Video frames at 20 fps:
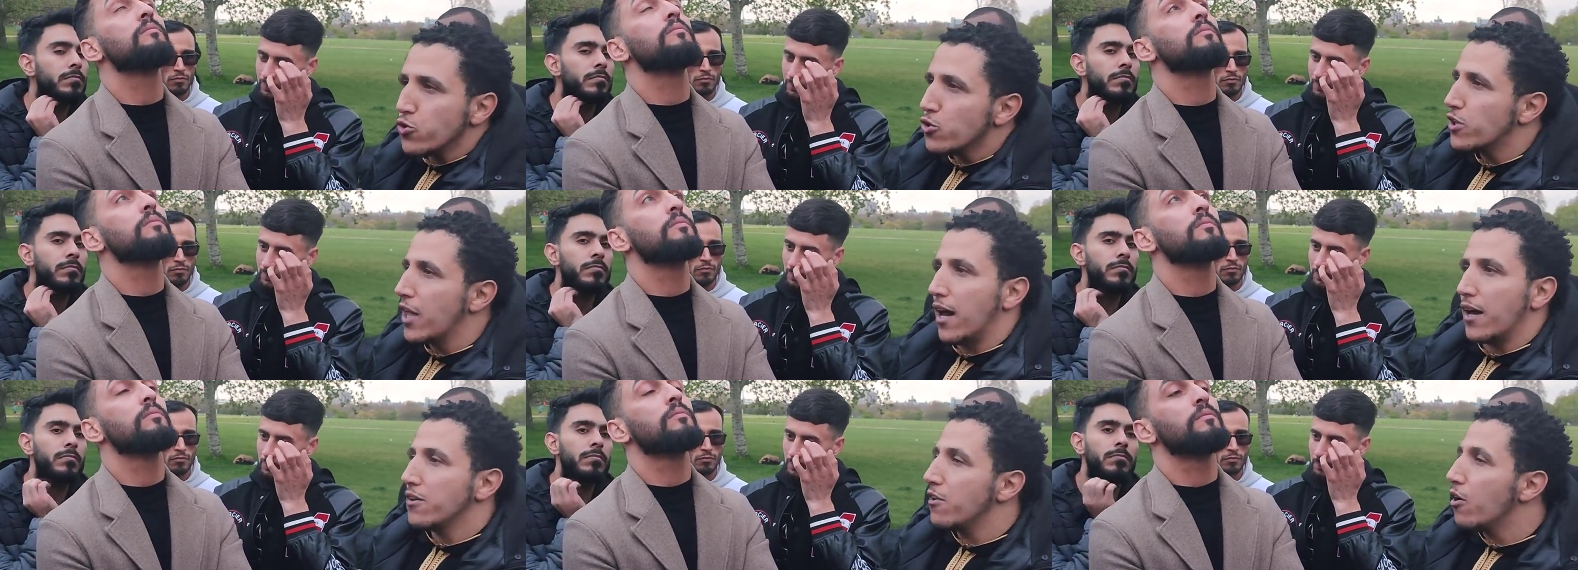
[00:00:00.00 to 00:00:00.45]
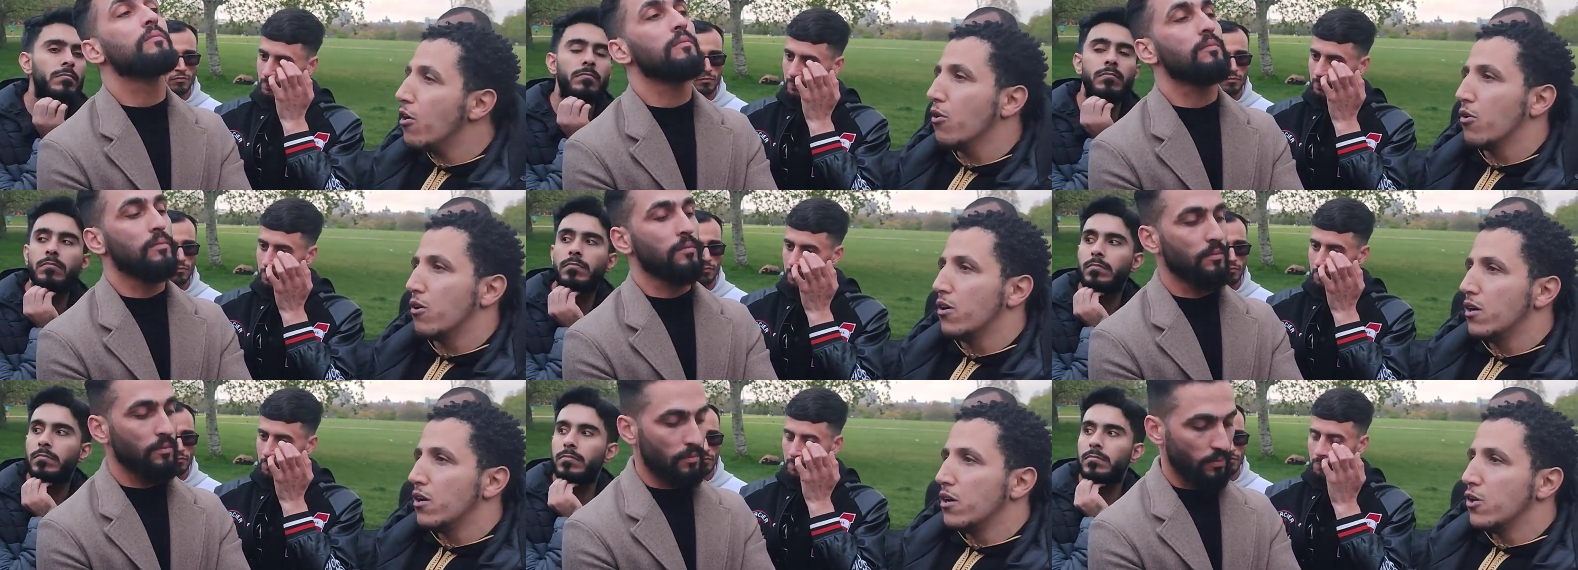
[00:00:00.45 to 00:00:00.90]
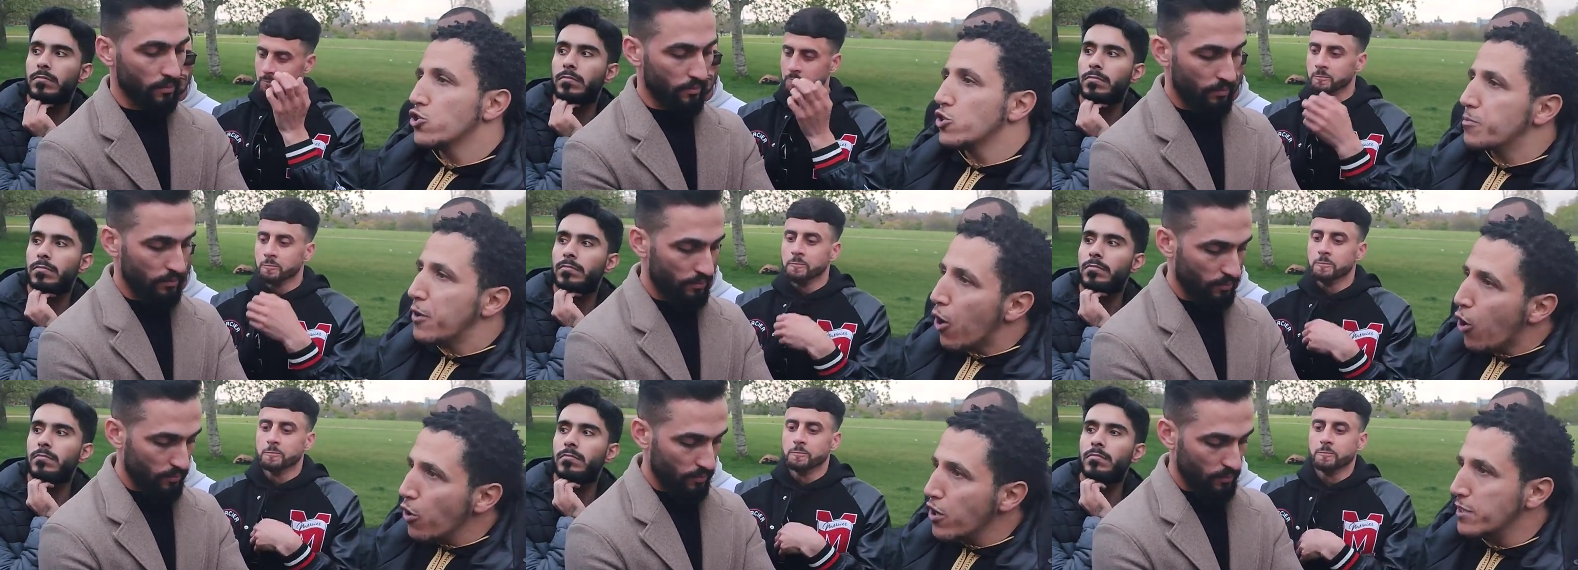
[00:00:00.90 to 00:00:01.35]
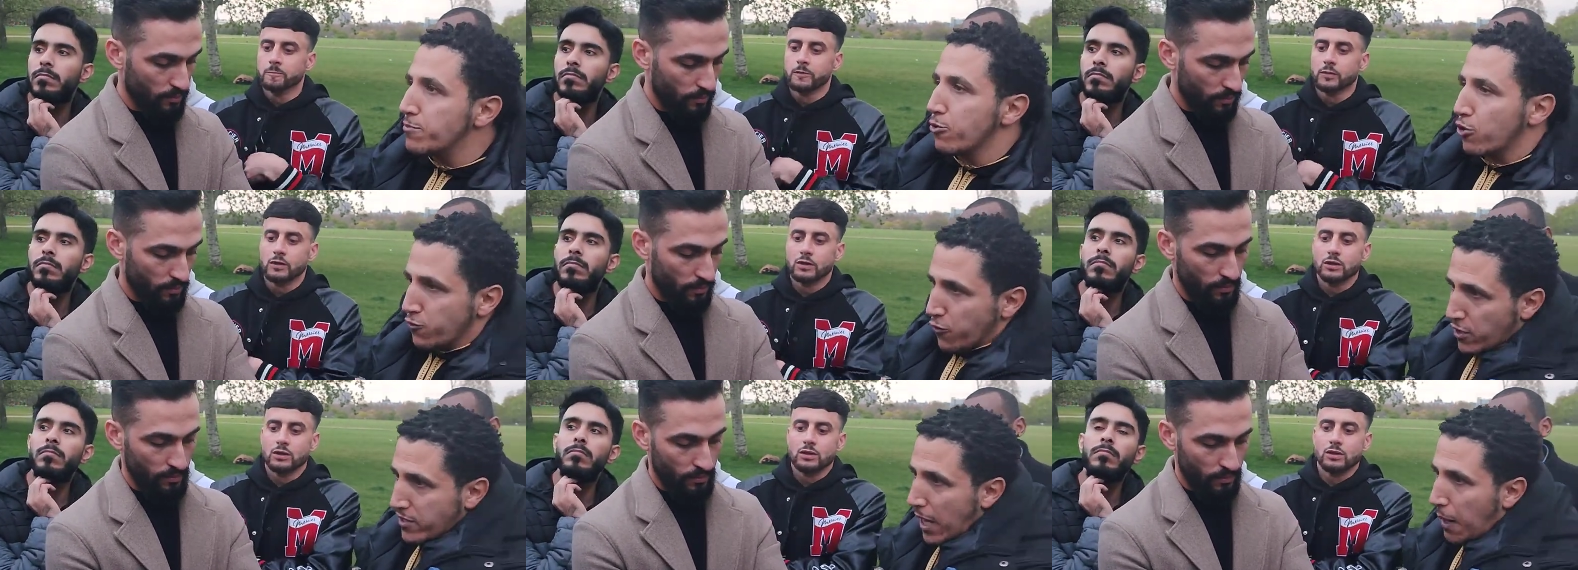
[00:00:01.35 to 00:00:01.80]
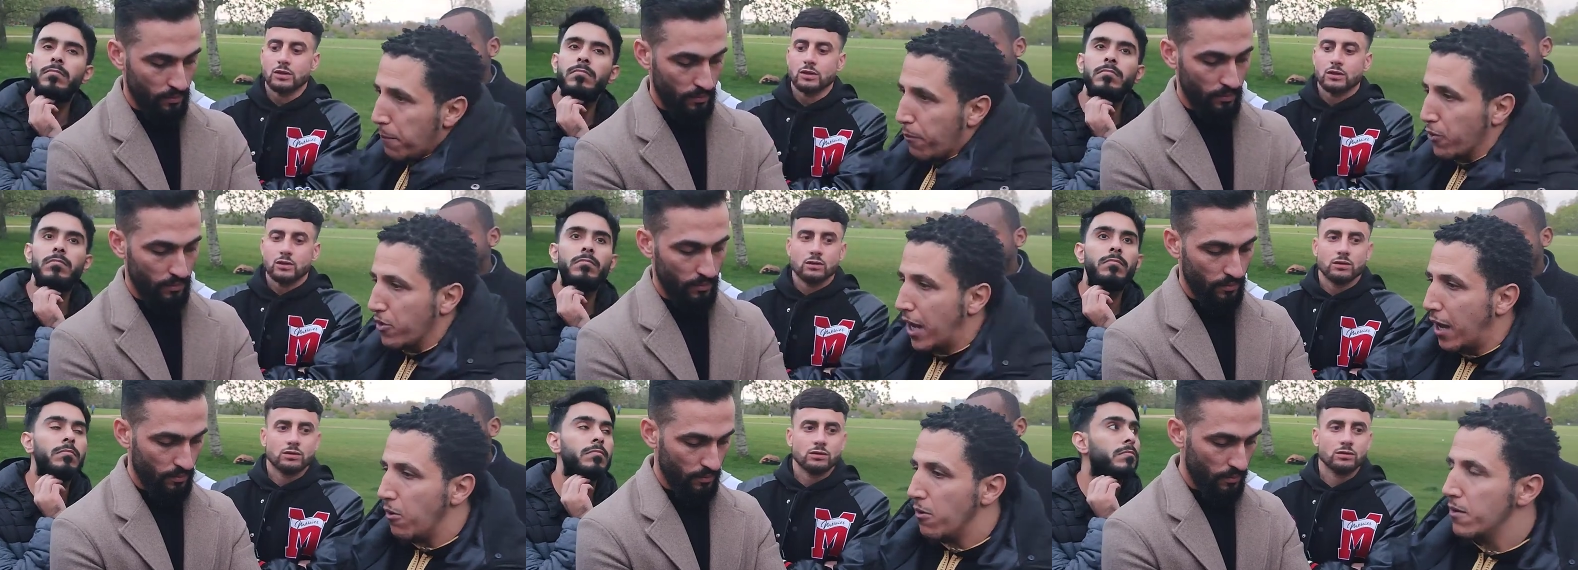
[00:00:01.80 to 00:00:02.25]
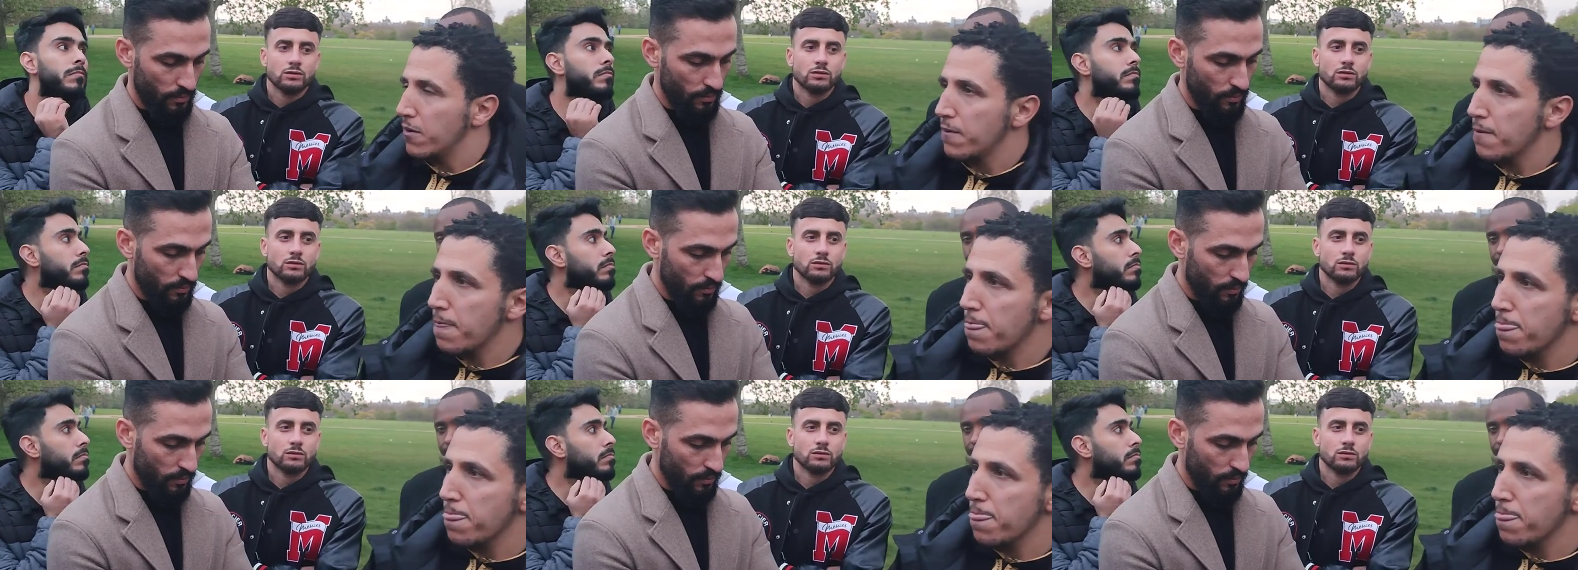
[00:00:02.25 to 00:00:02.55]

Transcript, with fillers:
Speaker 1: not yeah. do that. No. You should be honest because, for example, now,